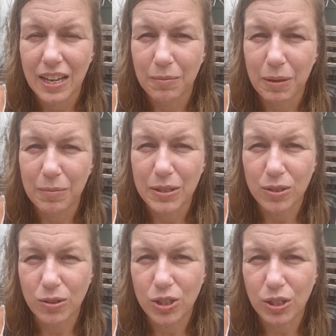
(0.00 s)
and made me
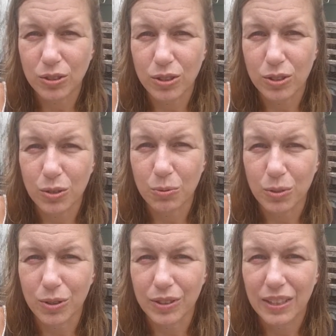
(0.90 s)
so sheltered to the
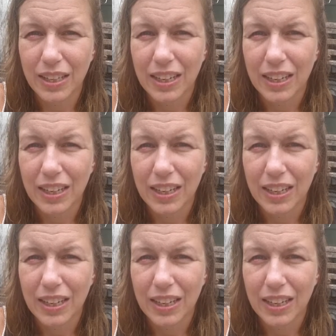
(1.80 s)
world,